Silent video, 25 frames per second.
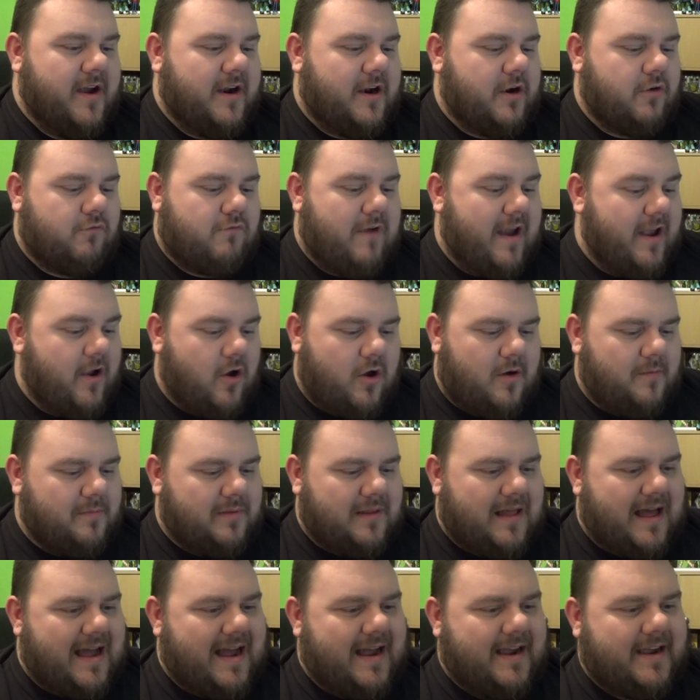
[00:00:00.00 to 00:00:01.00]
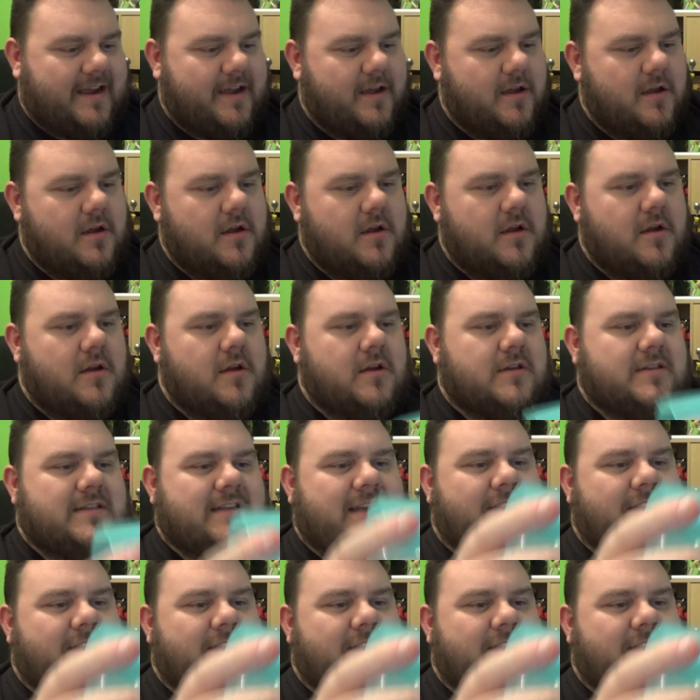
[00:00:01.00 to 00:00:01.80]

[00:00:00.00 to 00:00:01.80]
grey or black to